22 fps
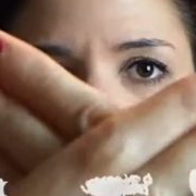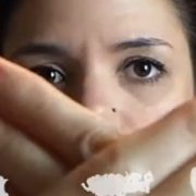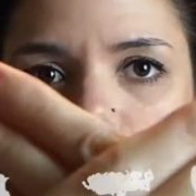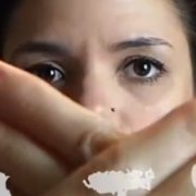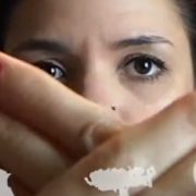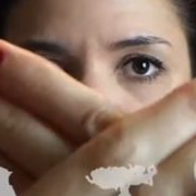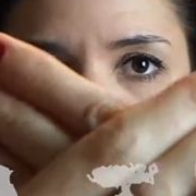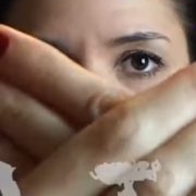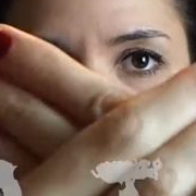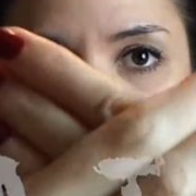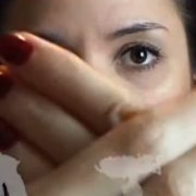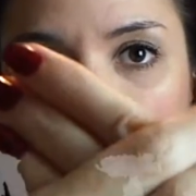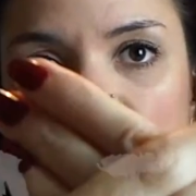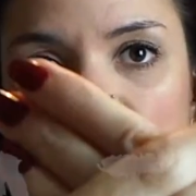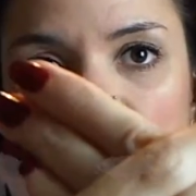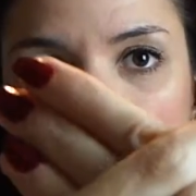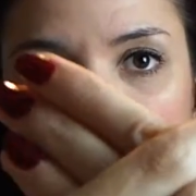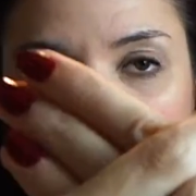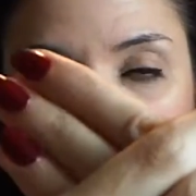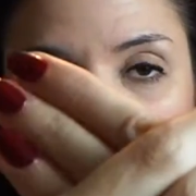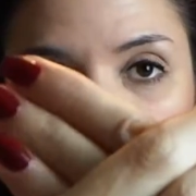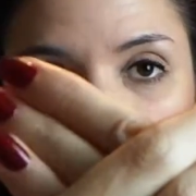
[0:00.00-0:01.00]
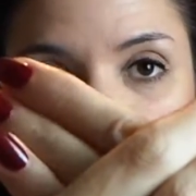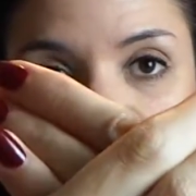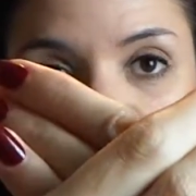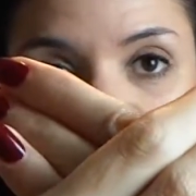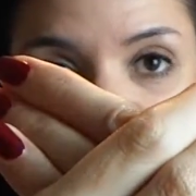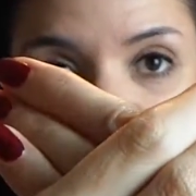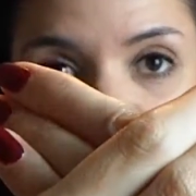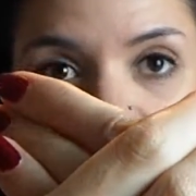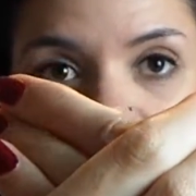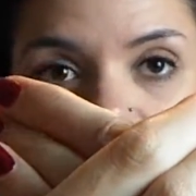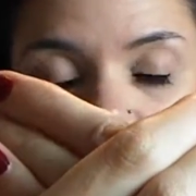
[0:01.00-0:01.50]
I'm wearing
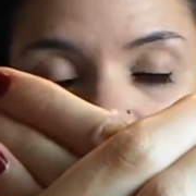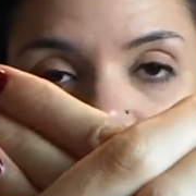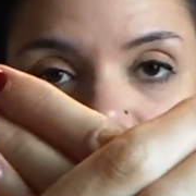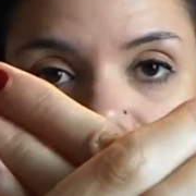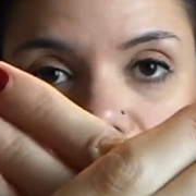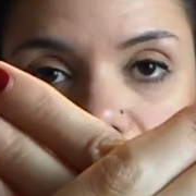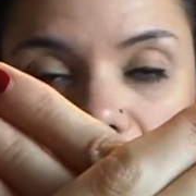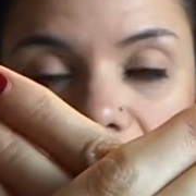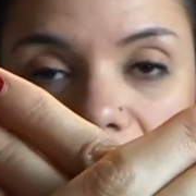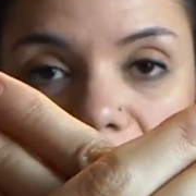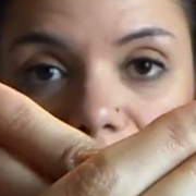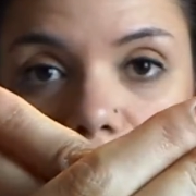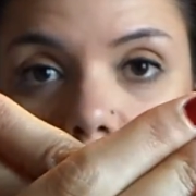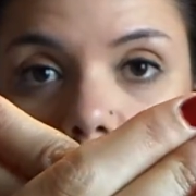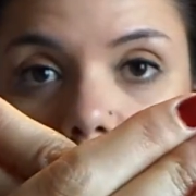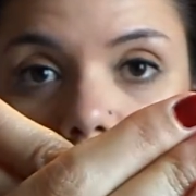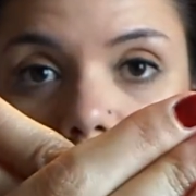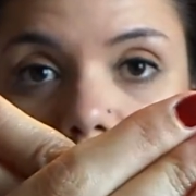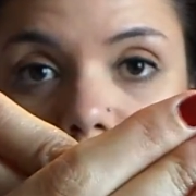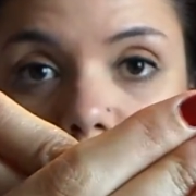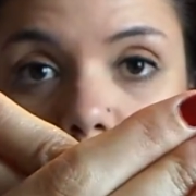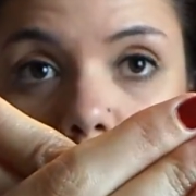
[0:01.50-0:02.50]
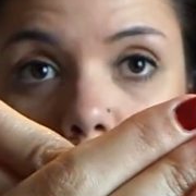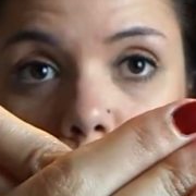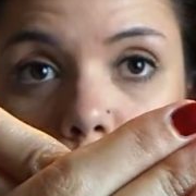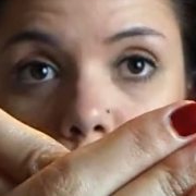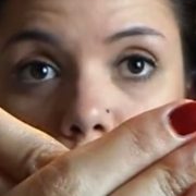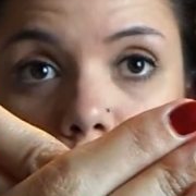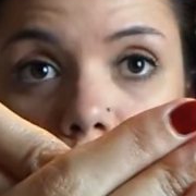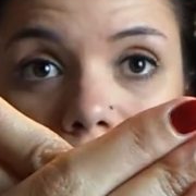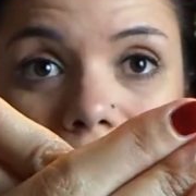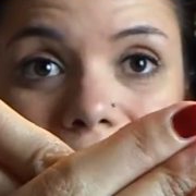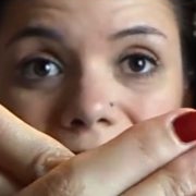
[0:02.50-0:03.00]
today, which I had on for
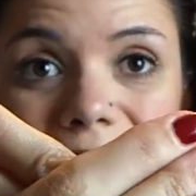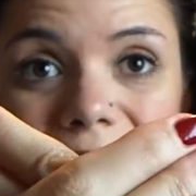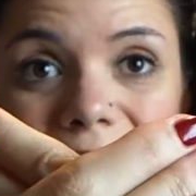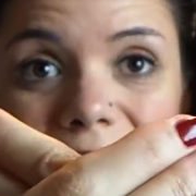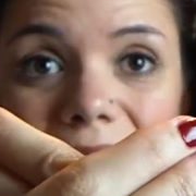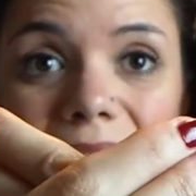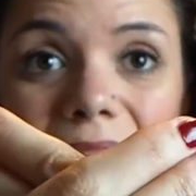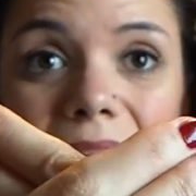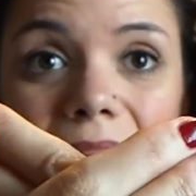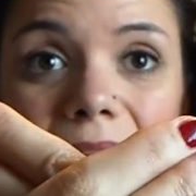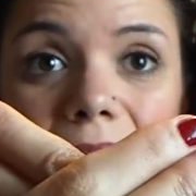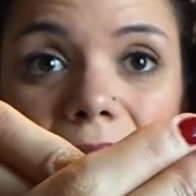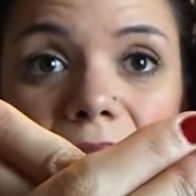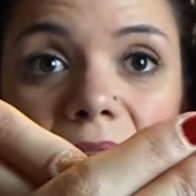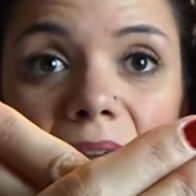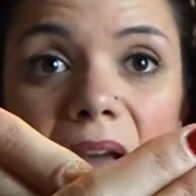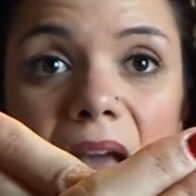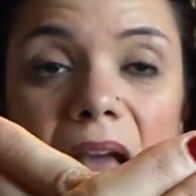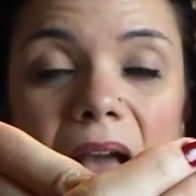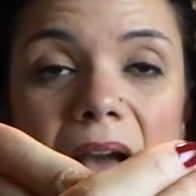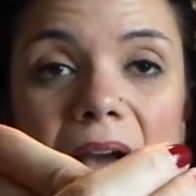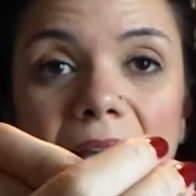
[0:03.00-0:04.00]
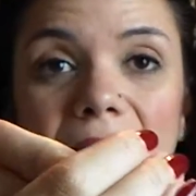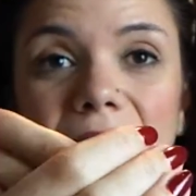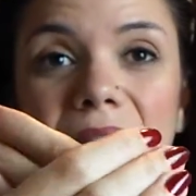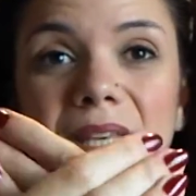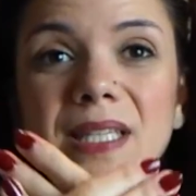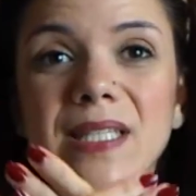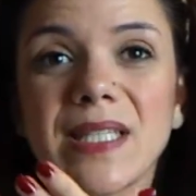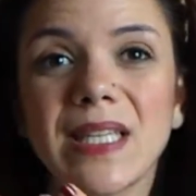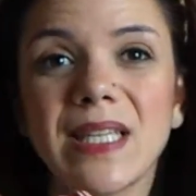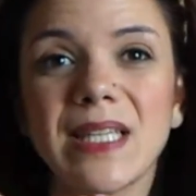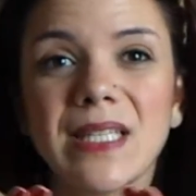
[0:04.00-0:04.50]
New Year's Eve, and
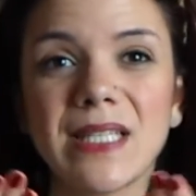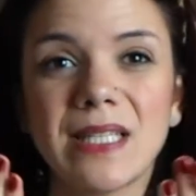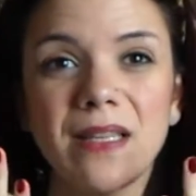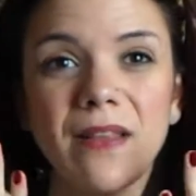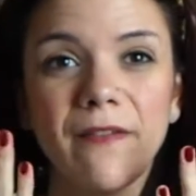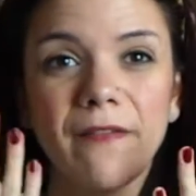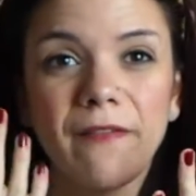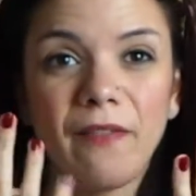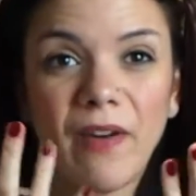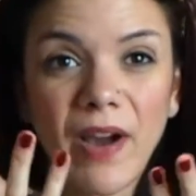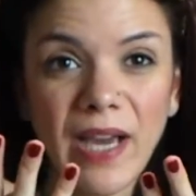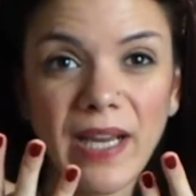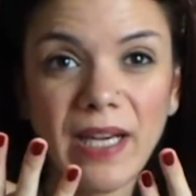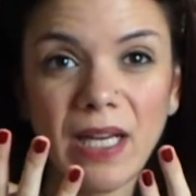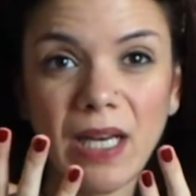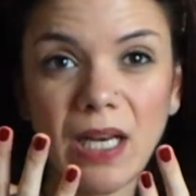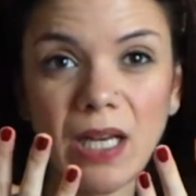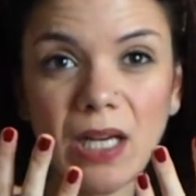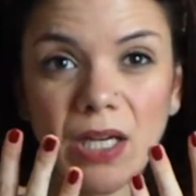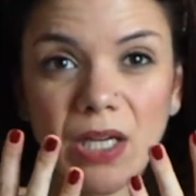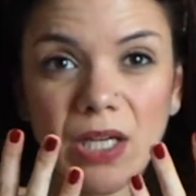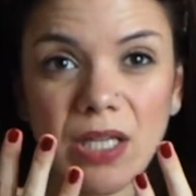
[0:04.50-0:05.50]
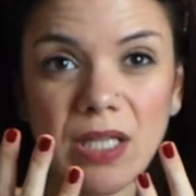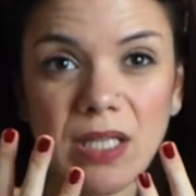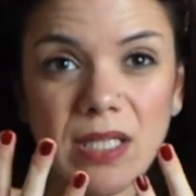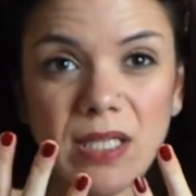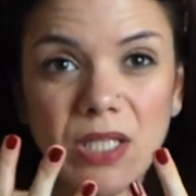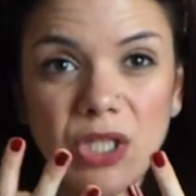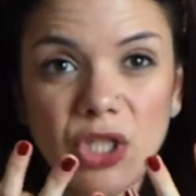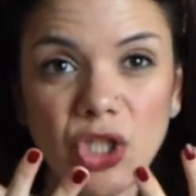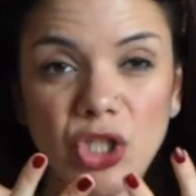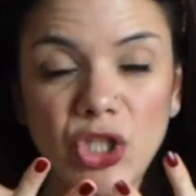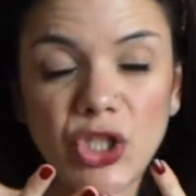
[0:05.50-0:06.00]
this is the
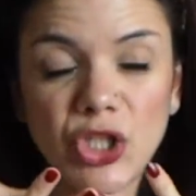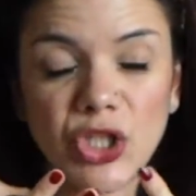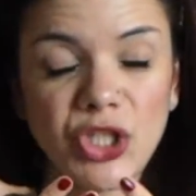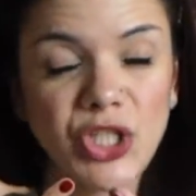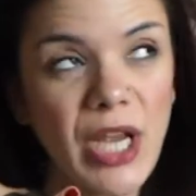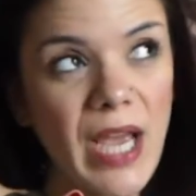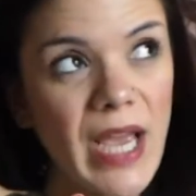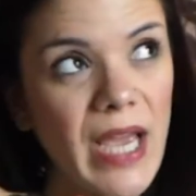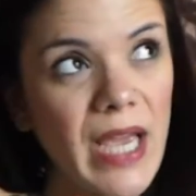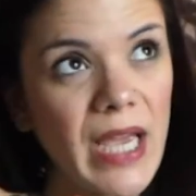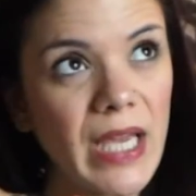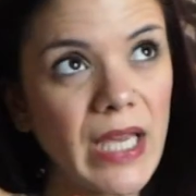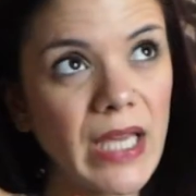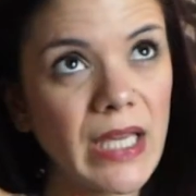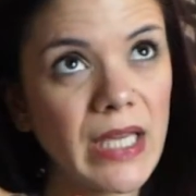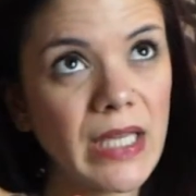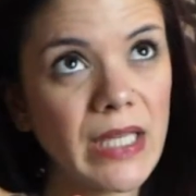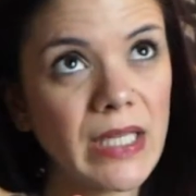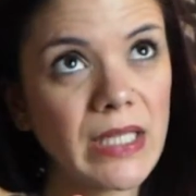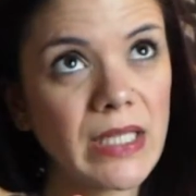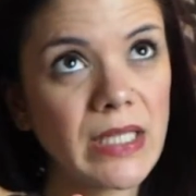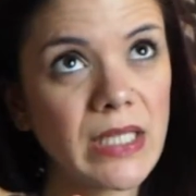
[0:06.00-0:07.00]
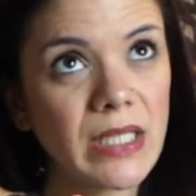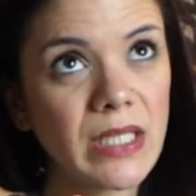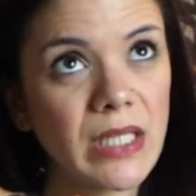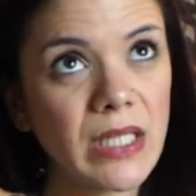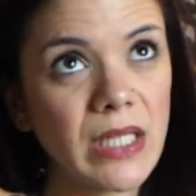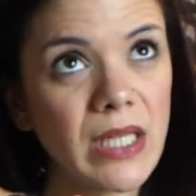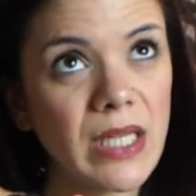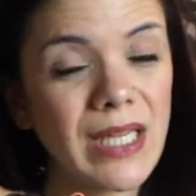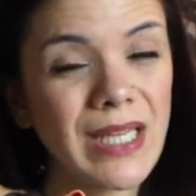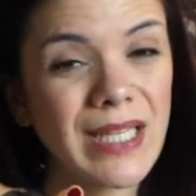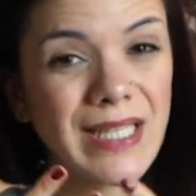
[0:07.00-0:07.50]
Vinylux shade
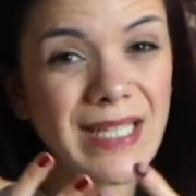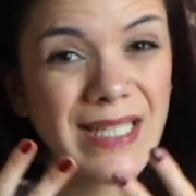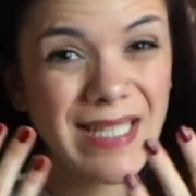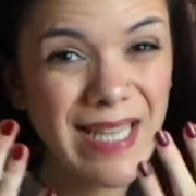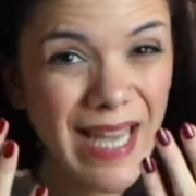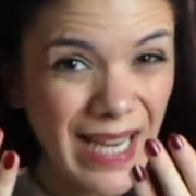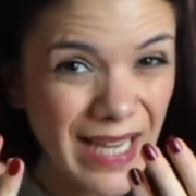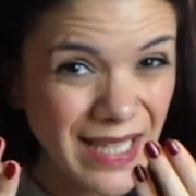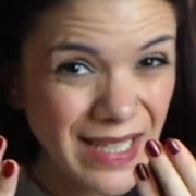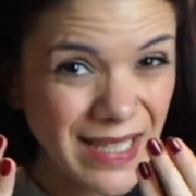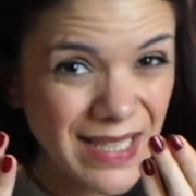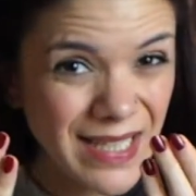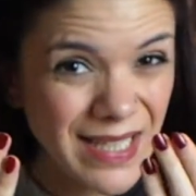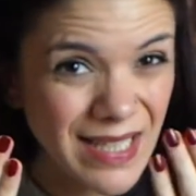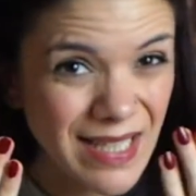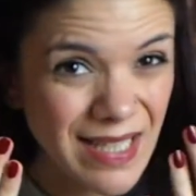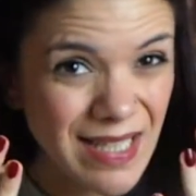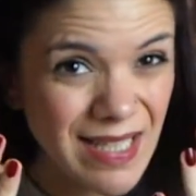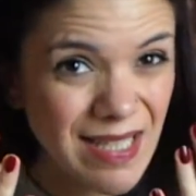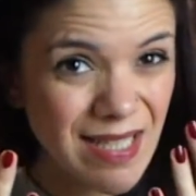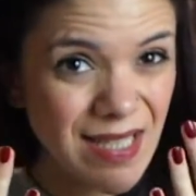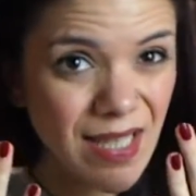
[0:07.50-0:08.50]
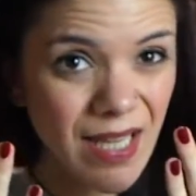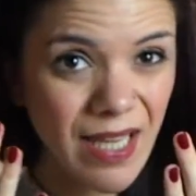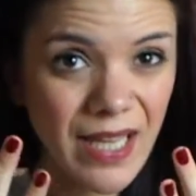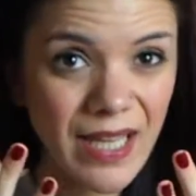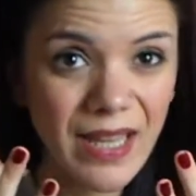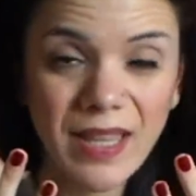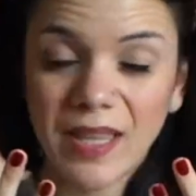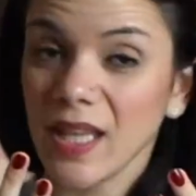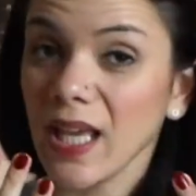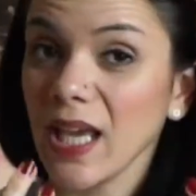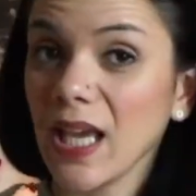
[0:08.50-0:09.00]
Decadence, I
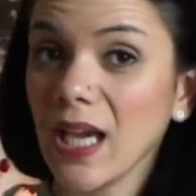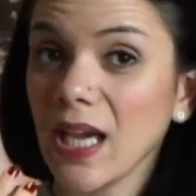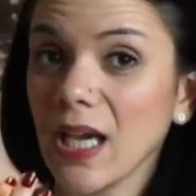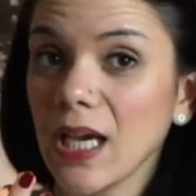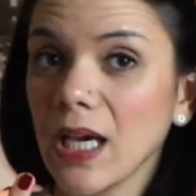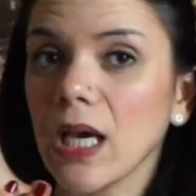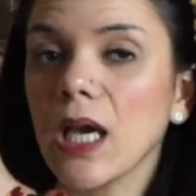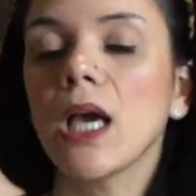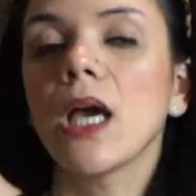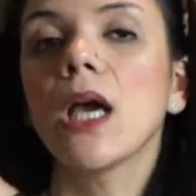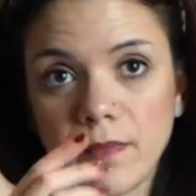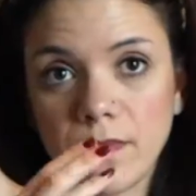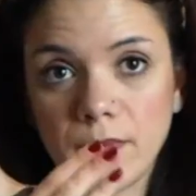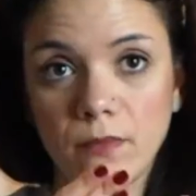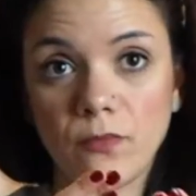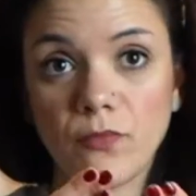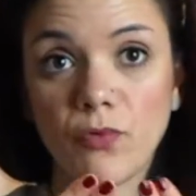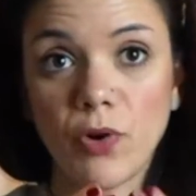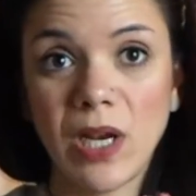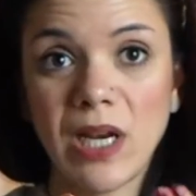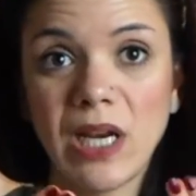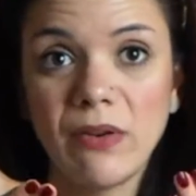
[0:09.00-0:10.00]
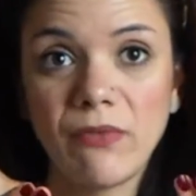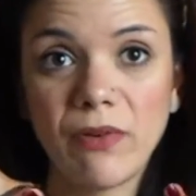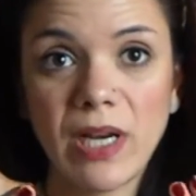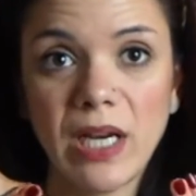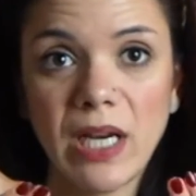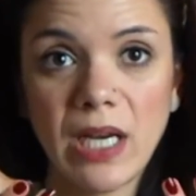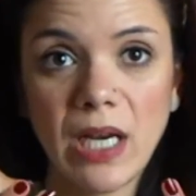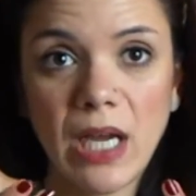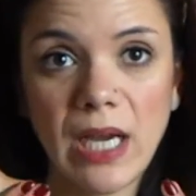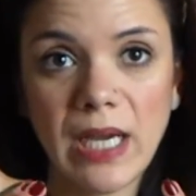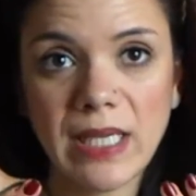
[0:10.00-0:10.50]
think.
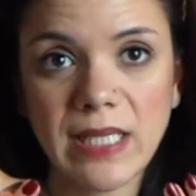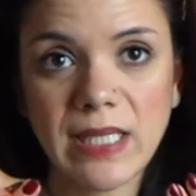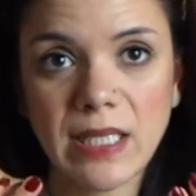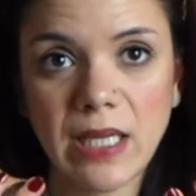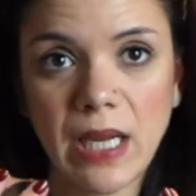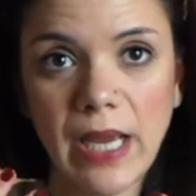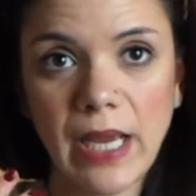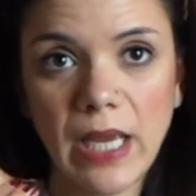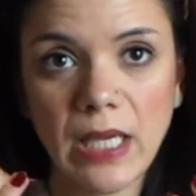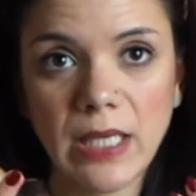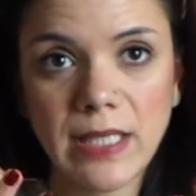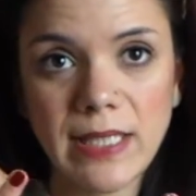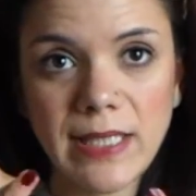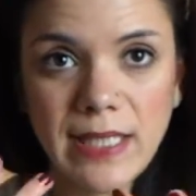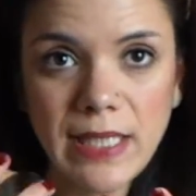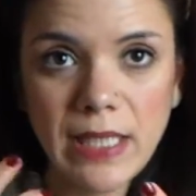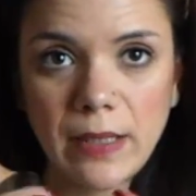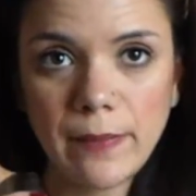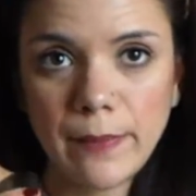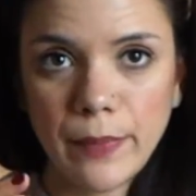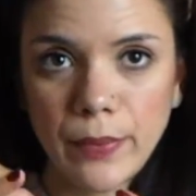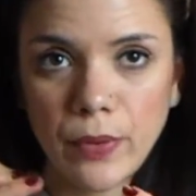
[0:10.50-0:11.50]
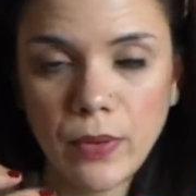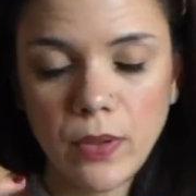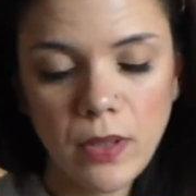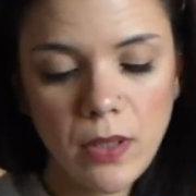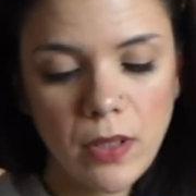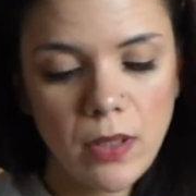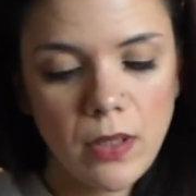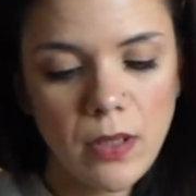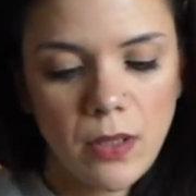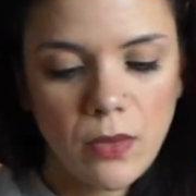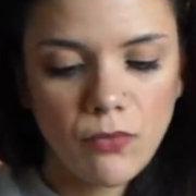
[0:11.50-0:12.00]
Really nice, like deep
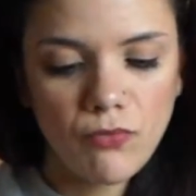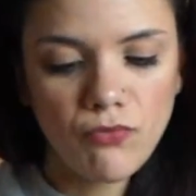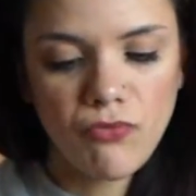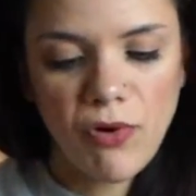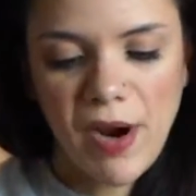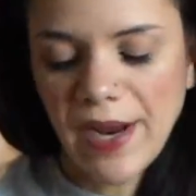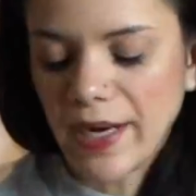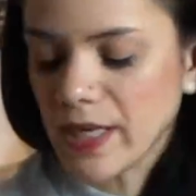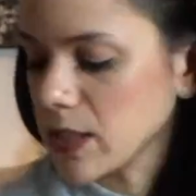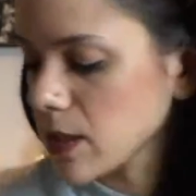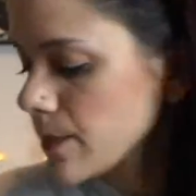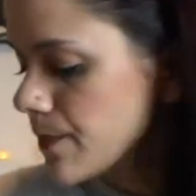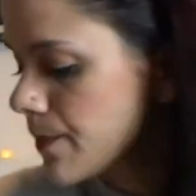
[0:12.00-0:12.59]
red.